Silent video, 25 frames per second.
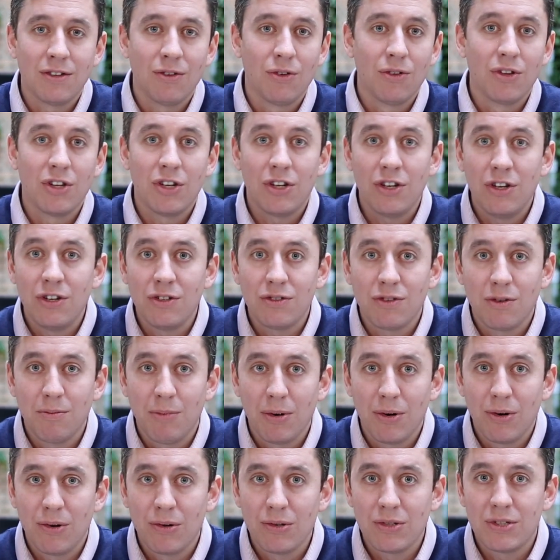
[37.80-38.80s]
and all the news
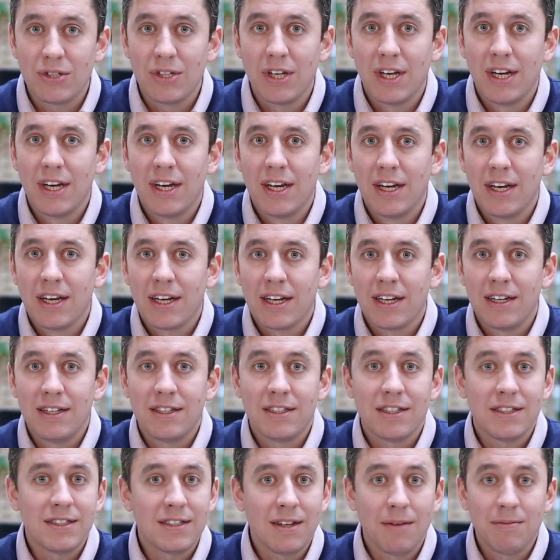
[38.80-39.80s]
reports
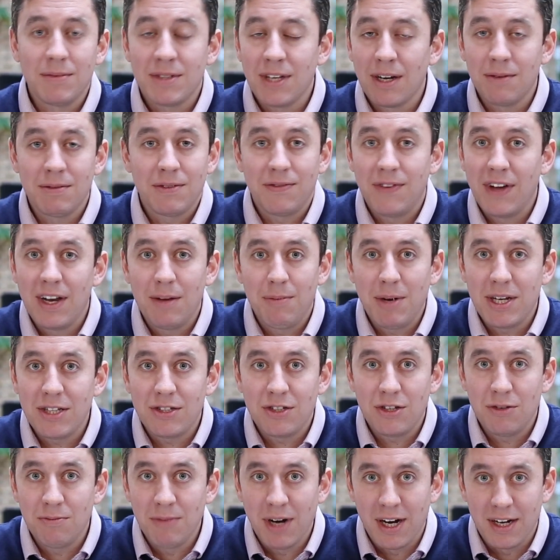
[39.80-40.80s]
can just sometimes feel a bit
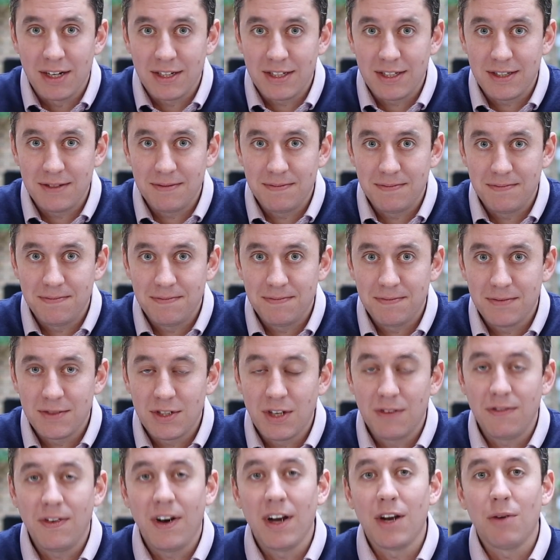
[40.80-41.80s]
too much.
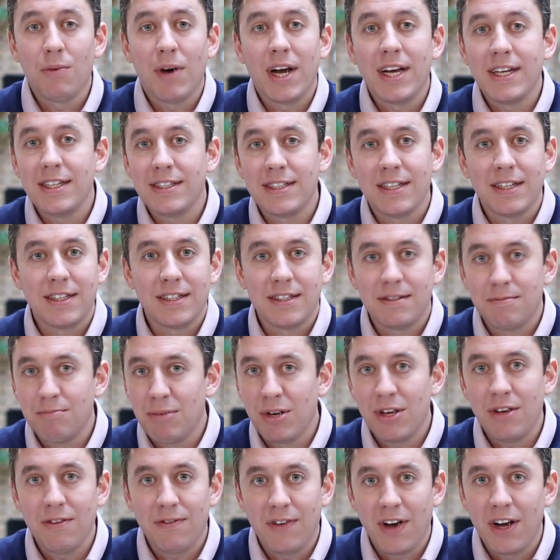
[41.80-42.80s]
So find a way to
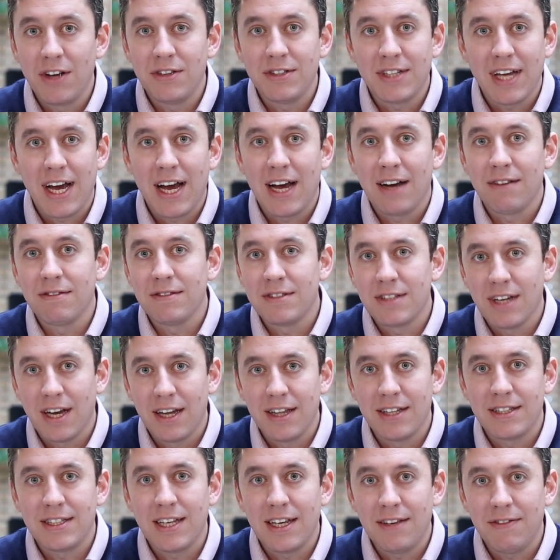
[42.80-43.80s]
put your phone down,
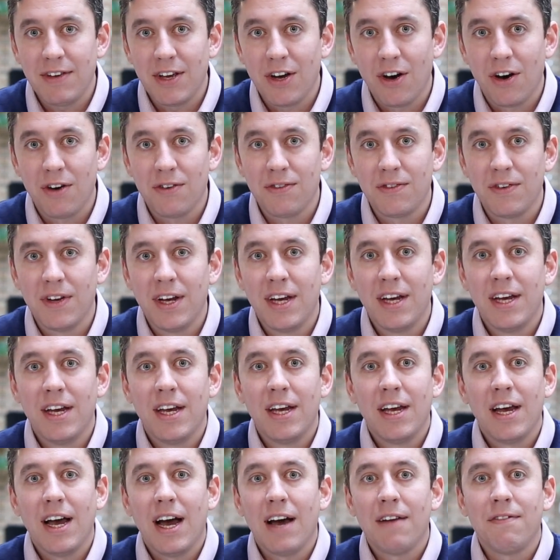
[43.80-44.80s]
turn the TV off,
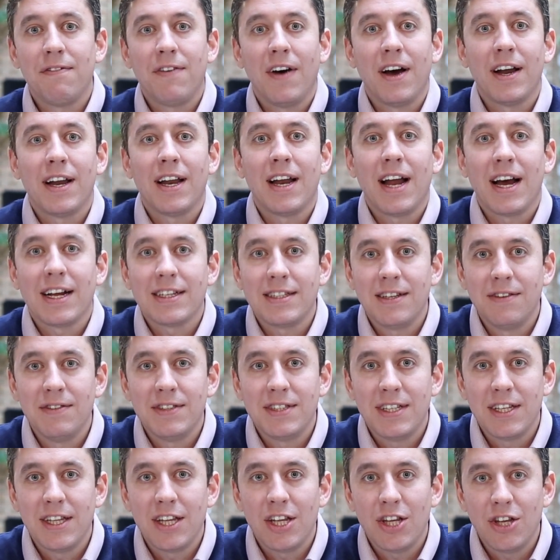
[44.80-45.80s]
and find an
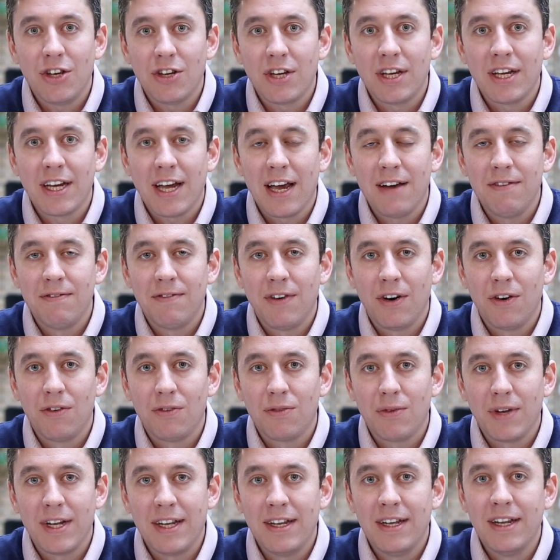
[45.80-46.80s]
activity that you can get
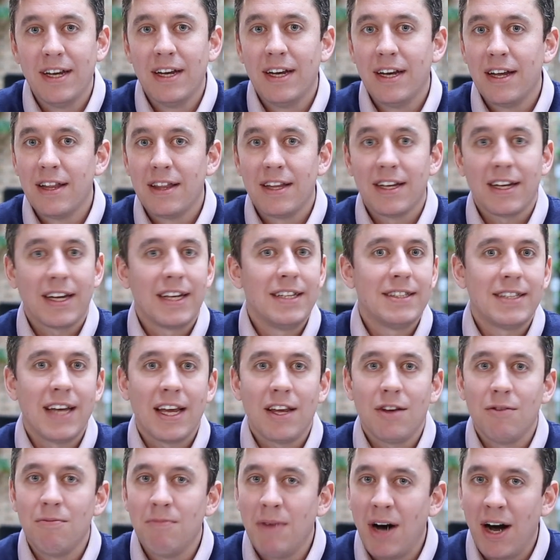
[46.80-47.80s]
involved in that can
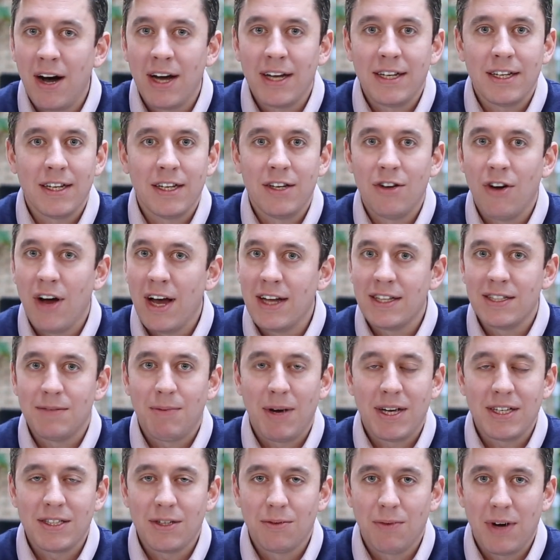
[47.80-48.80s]
take your mind and your
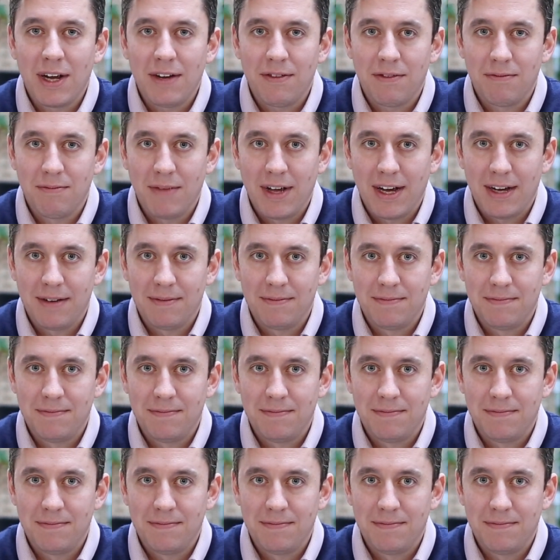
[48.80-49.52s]
headspace away from that.